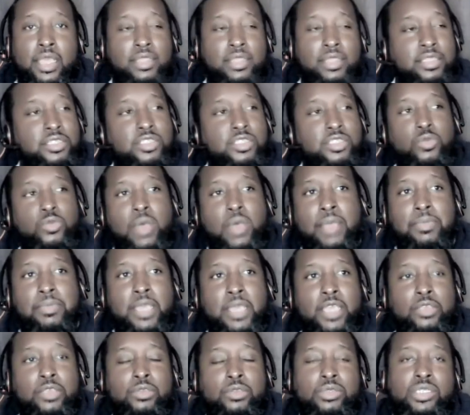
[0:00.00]
And this is why,
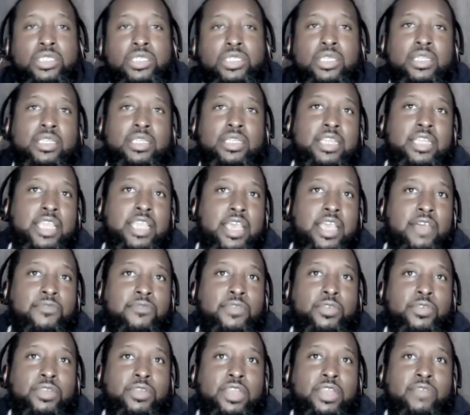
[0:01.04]
man, you should
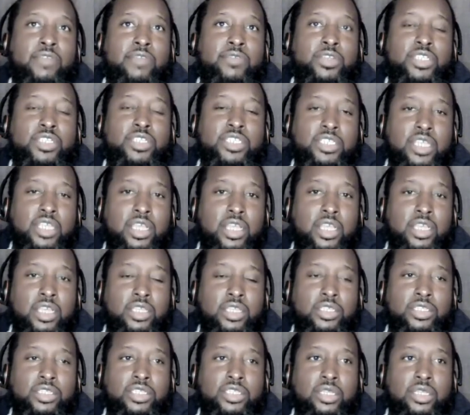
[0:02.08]
never, never
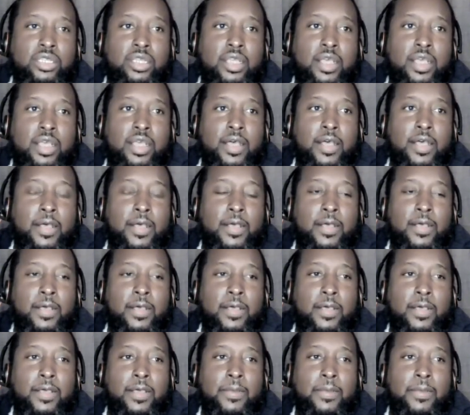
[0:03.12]
judge, uh,